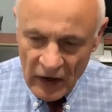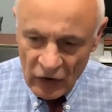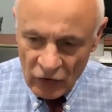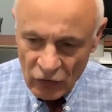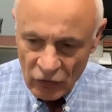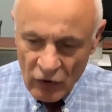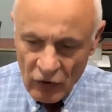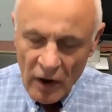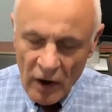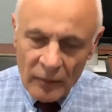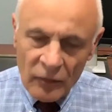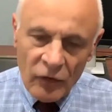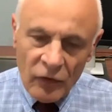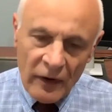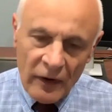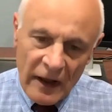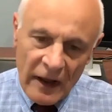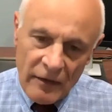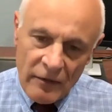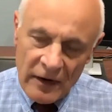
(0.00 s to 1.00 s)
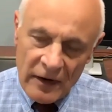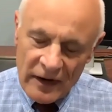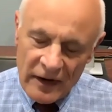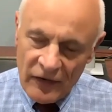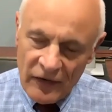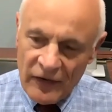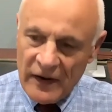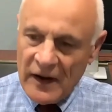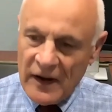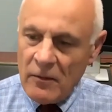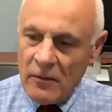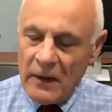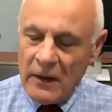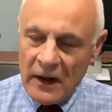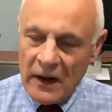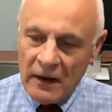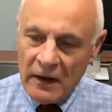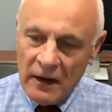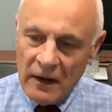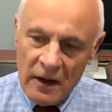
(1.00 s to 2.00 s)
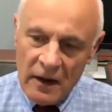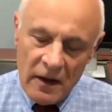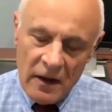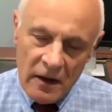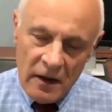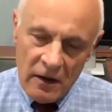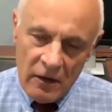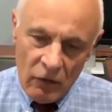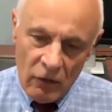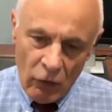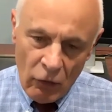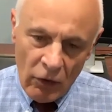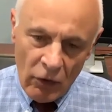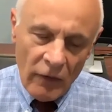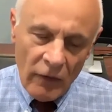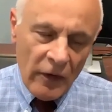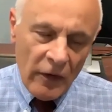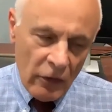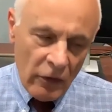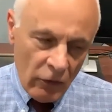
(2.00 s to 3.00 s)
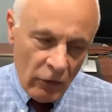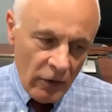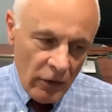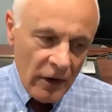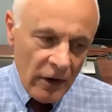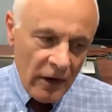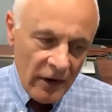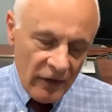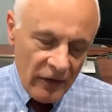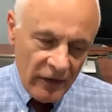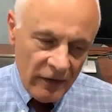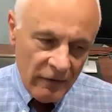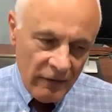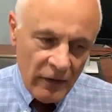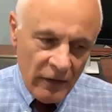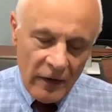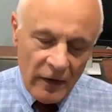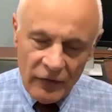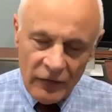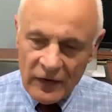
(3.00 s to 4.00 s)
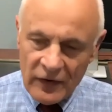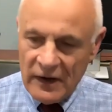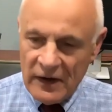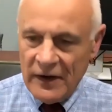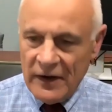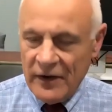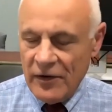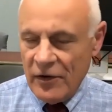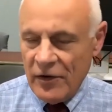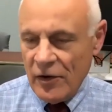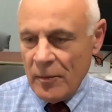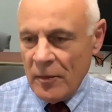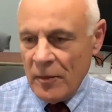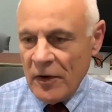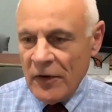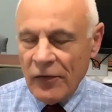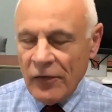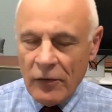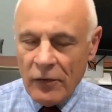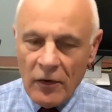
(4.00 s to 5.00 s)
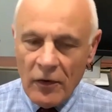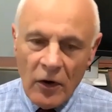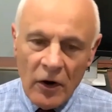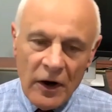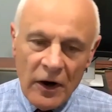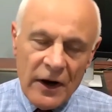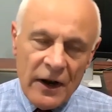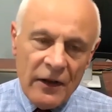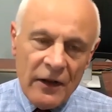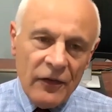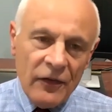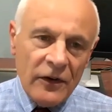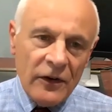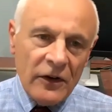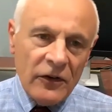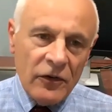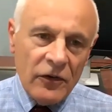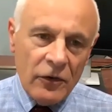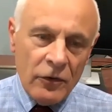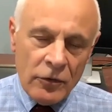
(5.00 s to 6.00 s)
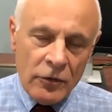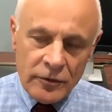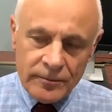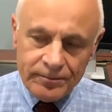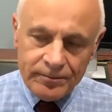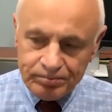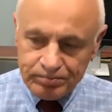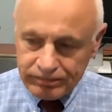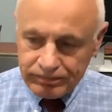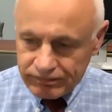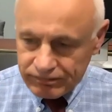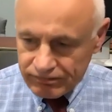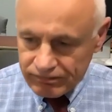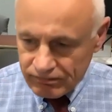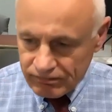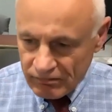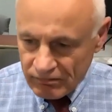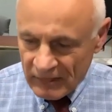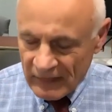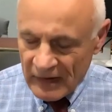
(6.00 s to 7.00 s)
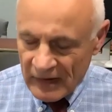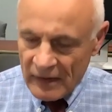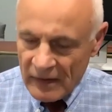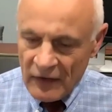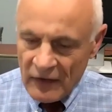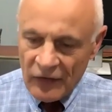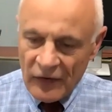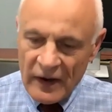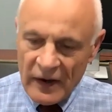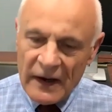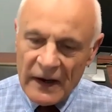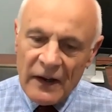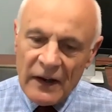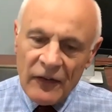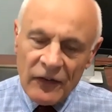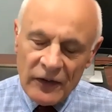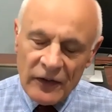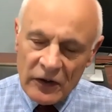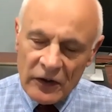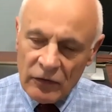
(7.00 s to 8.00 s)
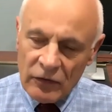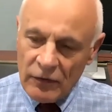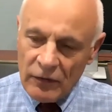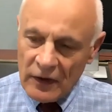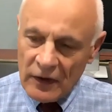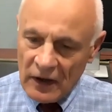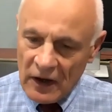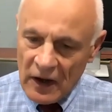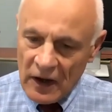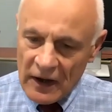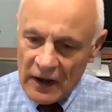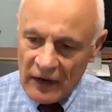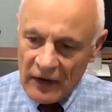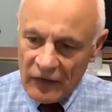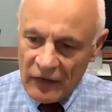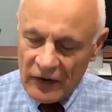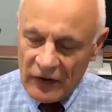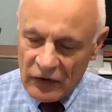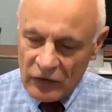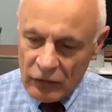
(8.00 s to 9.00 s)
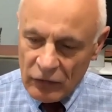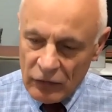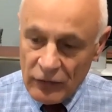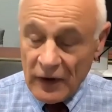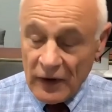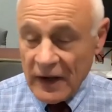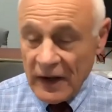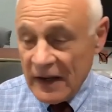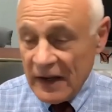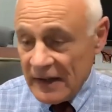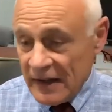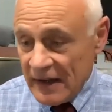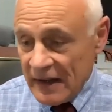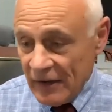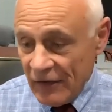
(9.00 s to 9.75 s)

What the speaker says: to come together and say, well, all of our organs involve scleroderma. So the Heart Institute, the Skin Institute, the Lung Institute, the Kidney